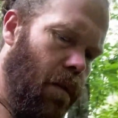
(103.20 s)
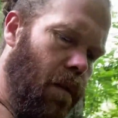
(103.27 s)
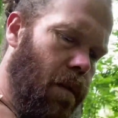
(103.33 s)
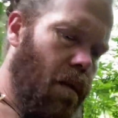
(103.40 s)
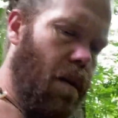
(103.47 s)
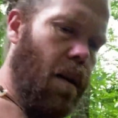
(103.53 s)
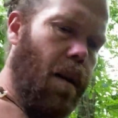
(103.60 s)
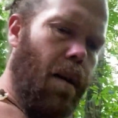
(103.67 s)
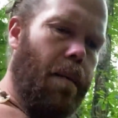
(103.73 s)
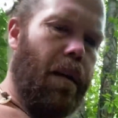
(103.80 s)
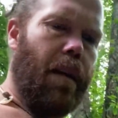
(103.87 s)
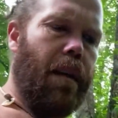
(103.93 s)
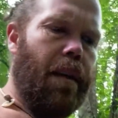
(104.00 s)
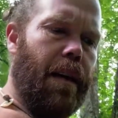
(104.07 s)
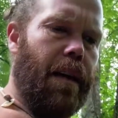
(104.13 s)
The
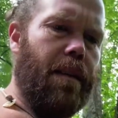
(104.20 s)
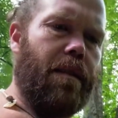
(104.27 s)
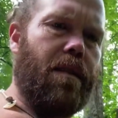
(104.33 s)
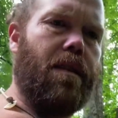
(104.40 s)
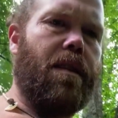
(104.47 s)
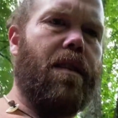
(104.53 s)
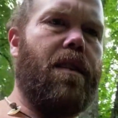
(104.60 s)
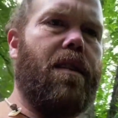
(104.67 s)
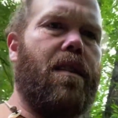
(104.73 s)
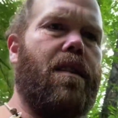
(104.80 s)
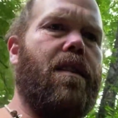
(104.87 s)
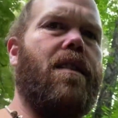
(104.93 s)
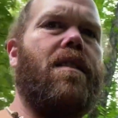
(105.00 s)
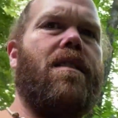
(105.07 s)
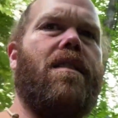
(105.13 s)
other thing is
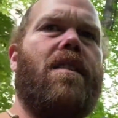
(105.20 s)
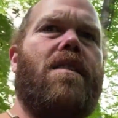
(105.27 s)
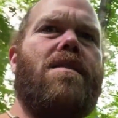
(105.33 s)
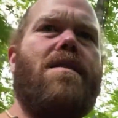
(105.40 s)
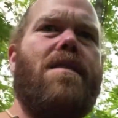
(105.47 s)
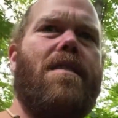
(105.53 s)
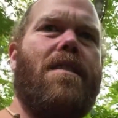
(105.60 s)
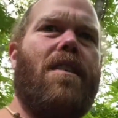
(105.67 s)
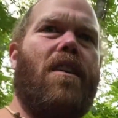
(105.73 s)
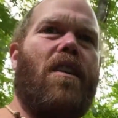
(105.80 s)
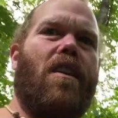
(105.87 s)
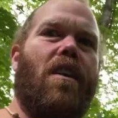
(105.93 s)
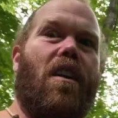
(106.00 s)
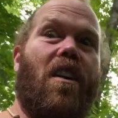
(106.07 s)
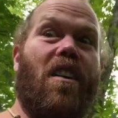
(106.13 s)

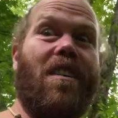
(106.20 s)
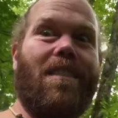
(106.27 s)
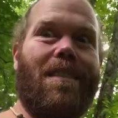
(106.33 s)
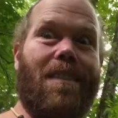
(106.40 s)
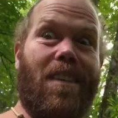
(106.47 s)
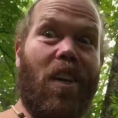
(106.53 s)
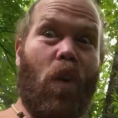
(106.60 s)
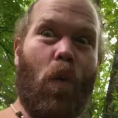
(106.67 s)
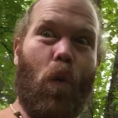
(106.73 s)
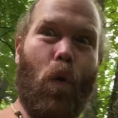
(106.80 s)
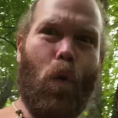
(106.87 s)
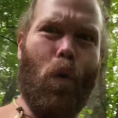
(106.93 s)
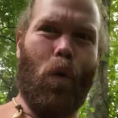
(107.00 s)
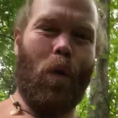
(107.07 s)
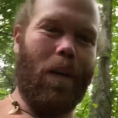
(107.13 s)
hearts.
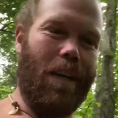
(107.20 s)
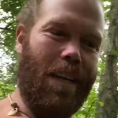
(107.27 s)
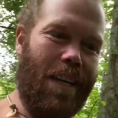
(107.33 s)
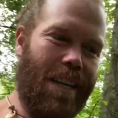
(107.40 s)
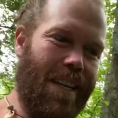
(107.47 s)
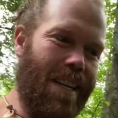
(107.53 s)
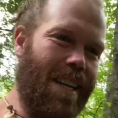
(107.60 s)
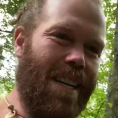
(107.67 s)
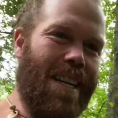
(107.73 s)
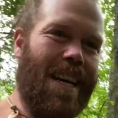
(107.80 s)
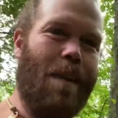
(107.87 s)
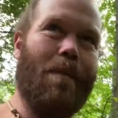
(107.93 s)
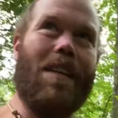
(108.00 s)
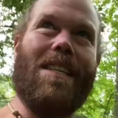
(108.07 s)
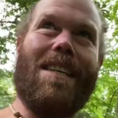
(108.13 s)
Ooh,
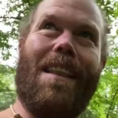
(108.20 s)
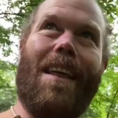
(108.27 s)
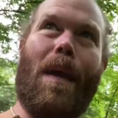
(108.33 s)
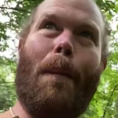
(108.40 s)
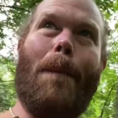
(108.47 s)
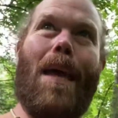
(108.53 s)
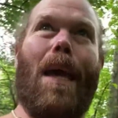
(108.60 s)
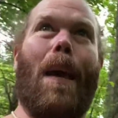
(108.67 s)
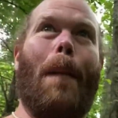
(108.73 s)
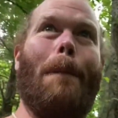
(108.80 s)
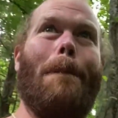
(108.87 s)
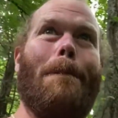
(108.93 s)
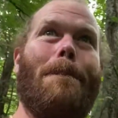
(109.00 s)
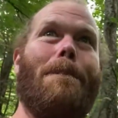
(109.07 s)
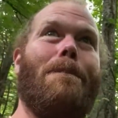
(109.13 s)
I'm gonna sound like a big
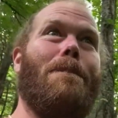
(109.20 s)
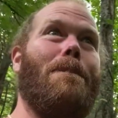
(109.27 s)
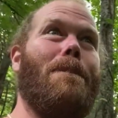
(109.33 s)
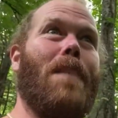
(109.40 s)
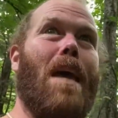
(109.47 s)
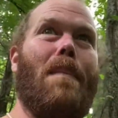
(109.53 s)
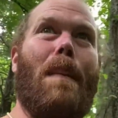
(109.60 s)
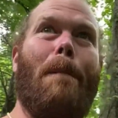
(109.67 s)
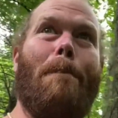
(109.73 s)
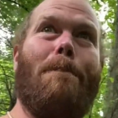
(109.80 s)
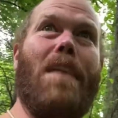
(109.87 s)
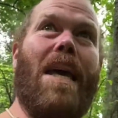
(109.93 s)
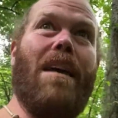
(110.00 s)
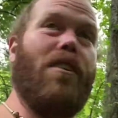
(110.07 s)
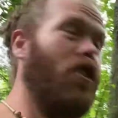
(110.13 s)
baby bitch.